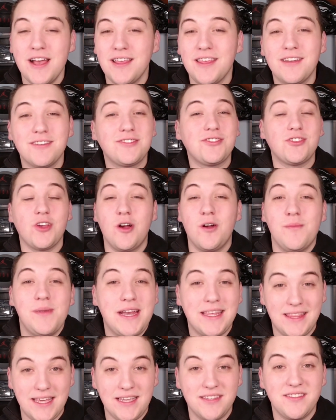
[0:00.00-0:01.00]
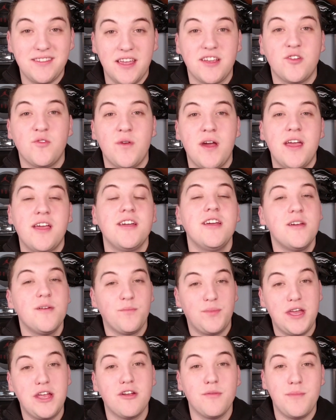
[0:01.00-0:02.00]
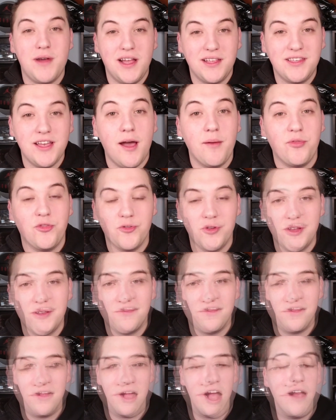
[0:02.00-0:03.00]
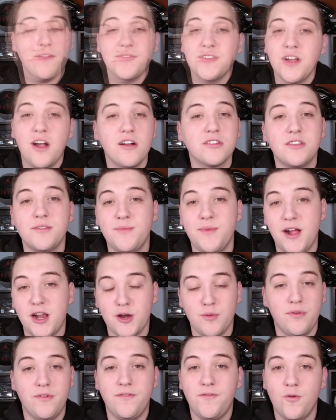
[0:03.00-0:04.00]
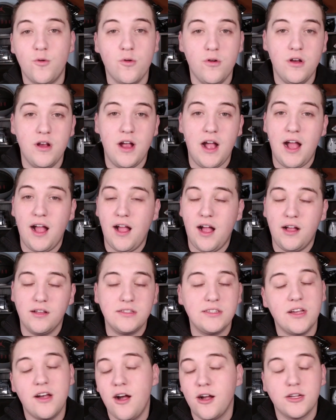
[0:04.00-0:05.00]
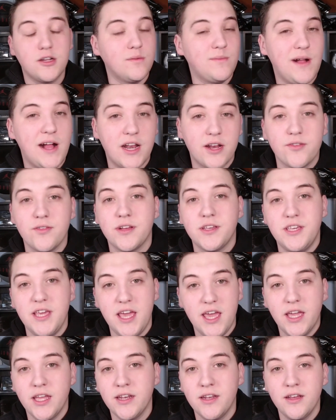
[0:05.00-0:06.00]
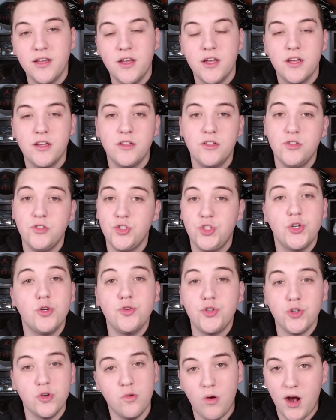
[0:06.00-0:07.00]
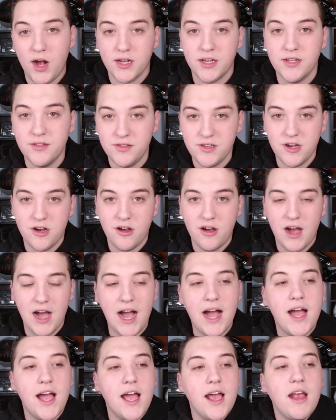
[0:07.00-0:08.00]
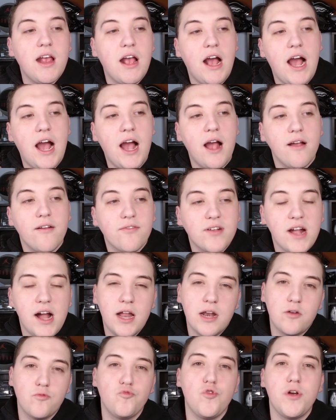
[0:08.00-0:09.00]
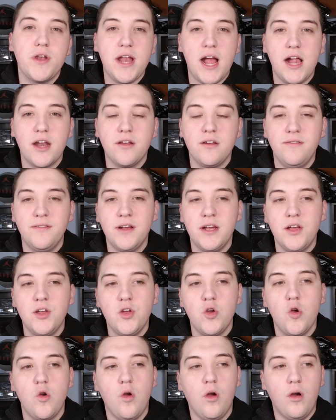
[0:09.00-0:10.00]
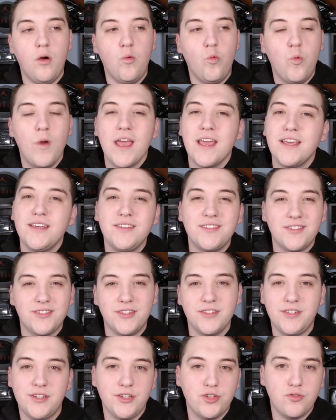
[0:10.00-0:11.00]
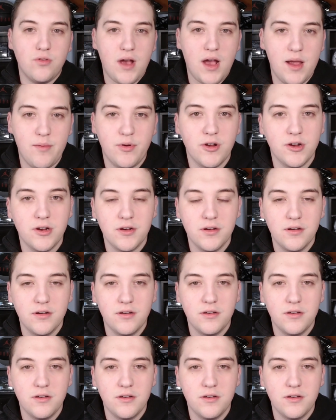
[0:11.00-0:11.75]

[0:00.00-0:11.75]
There's so many things to take away, but here are my top three. I've talked about her before, I'll talk about her again. Juju Watkins, y'all. I, I've kind of run out of ways to describe her.